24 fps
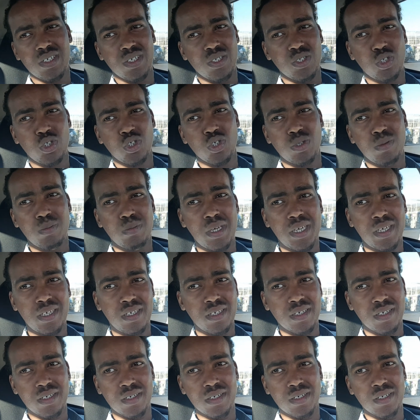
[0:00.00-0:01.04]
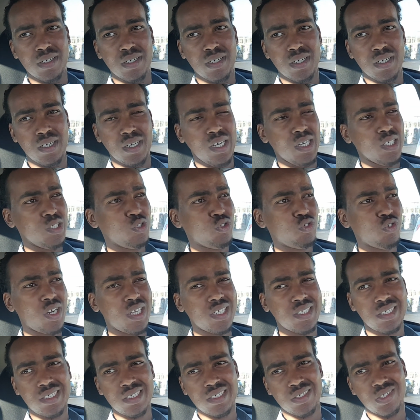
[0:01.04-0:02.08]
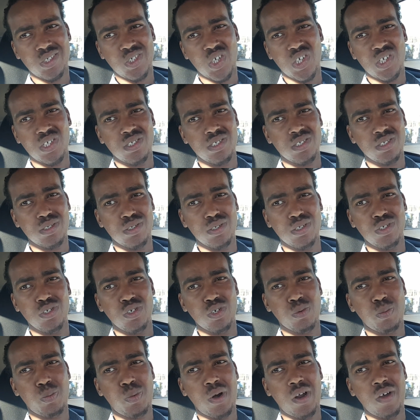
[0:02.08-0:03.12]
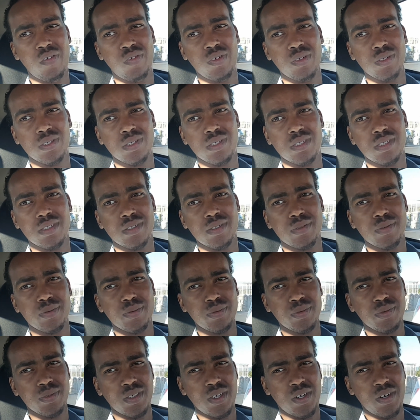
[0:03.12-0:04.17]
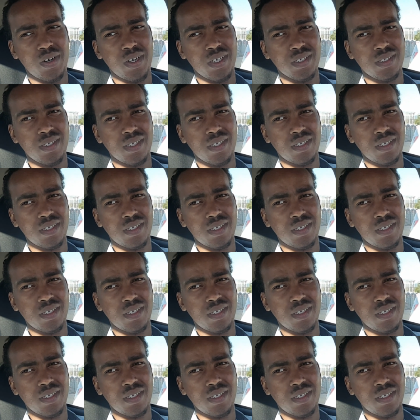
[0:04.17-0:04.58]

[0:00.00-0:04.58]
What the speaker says: it should make a drastic change in your profits. All right.